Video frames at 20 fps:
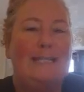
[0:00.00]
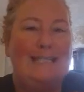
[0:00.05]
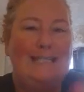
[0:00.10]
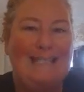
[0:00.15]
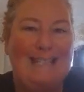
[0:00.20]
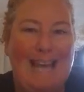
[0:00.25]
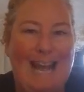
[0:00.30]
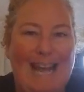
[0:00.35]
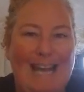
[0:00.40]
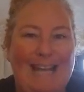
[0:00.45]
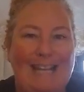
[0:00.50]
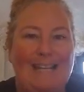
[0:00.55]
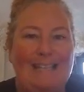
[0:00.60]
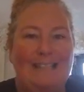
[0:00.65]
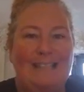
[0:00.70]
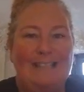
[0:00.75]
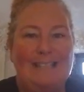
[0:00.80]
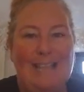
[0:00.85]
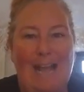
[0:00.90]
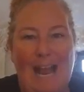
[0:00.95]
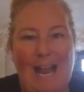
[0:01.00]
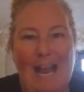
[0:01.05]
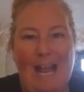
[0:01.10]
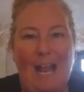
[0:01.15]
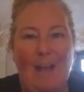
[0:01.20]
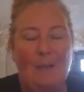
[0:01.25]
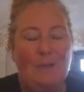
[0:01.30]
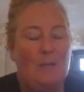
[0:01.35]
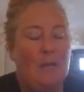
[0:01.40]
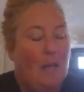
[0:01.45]
day in, day
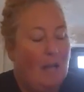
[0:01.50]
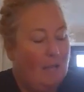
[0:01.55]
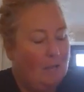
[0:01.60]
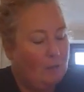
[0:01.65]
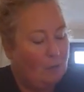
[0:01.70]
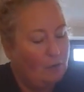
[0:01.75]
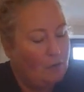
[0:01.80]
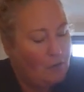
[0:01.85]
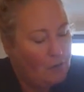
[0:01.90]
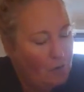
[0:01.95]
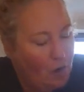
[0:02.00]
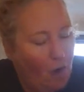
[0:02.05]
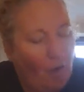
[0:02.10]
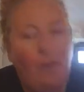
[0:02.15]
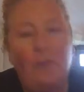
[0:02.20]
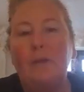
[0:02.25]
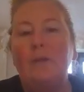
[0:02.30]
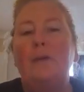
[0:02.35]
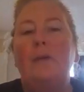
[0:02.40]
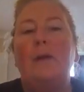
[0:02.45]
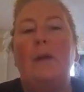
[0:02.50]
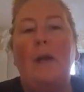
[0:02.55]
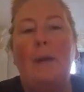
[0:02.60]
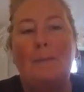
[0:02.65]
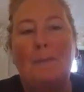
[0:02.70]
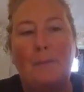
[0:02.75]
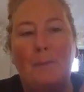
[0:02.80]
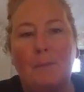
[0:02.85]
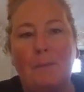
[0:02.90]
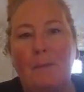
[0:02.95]
out. You're not going to
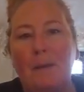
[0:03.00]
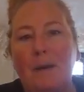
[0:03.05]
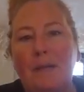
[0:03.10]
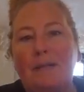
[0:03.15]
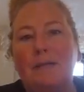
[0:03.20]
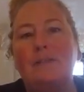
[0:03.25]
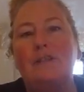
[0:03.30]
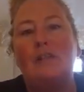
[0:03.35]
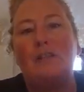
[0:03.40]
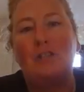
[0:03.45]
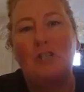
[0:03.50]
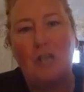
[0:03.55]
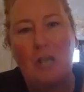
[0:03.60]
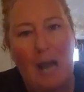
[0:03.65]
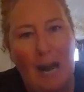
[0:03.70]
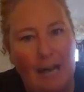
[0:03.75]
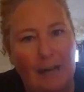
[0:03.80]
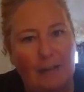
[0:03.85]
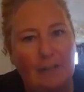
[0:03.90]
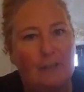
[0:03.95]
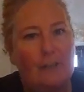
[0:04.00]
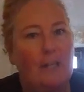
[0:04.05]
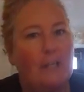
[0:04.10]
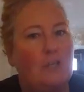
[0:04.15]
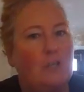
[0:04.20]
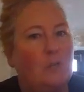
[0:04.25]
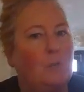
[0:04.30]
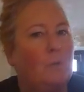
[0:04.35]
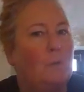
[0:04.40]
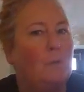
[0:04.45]
embrace the challenge
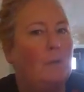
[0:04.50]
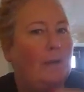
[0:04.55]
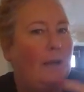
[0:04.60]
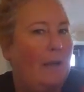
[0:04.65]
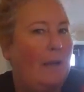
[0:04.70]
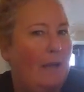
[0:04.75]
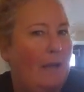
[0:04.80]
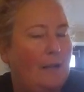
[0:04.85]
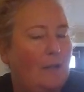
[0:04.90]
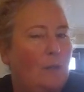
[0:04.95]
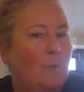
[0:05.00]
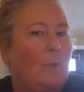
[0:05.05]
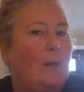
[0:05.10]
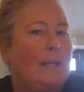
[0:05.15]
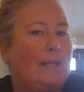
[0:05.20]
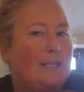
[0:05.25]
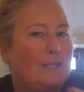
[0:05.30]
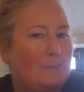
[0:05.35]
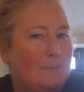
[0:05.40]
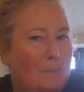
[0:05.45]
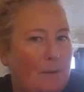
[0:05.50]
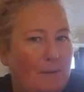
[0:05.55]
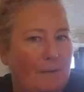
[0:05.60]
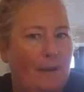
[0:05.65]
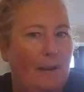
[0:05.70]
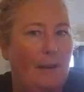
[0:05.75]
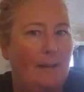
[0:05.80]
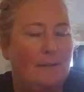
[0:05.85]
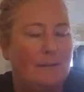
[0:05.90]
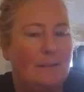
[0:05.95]
that you will
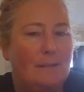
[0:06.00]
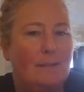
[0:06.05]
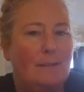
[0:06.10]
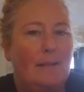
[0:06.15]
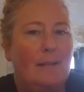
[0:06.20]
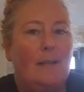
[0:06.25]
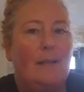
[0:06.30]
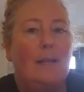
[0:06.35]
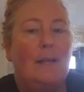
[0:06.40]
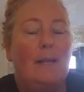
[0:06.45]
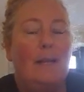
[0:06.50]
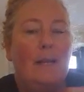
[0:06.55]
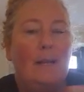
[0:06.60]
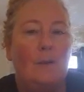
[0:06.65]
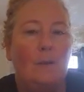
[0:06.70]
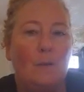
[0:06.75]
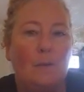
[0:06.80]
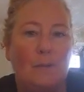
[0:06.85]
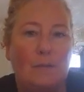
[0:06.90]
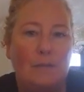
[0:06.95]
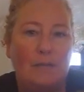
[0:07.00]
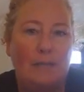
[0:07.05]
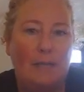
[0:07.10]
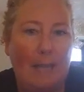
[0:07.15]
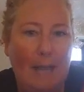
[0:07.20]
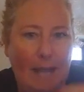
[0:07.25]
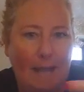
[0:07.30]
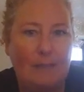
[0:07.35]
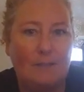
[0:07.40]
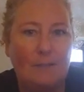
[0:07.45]
experience in order to
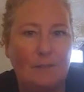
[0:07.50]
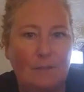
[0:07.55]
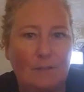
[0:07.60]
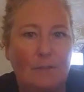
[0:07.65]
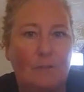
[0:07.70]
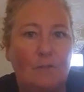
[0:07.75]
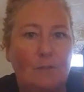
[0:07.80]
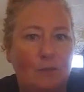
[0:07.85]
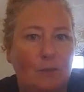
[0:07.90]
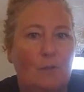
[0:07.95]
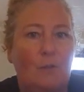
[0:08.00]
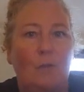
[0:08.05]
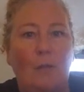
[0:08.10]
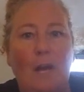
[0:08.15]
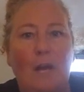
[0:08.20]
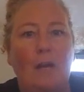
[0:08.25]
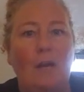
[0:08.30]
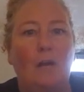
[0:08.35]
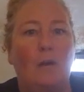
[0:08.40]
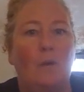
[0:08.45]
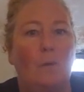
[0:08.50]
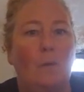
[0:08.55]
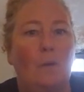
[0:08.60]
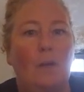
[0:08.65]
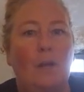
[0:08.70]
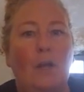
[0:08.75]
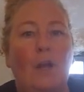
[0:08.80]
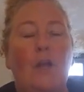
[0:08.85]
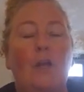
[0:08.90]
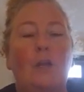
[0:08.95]
get to that goal.
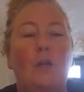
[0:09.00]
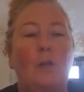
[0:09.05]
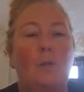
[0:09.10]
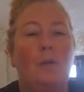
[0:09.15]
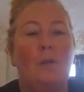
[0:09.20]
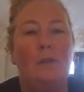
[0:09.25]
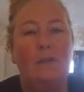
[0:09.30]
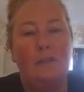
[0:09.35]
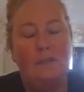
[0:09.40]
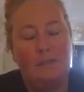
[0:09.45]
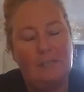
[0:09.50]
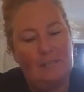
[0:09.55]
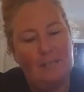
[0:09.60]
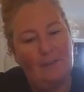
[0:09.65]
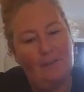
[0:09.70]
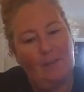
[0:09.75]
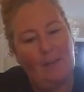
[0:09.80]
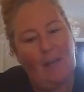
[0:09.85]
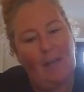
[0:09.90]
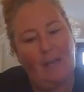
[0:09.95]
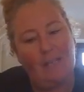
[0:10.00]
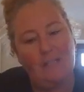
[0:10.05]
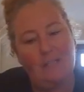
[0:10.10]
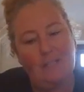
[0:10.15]
You will deviate,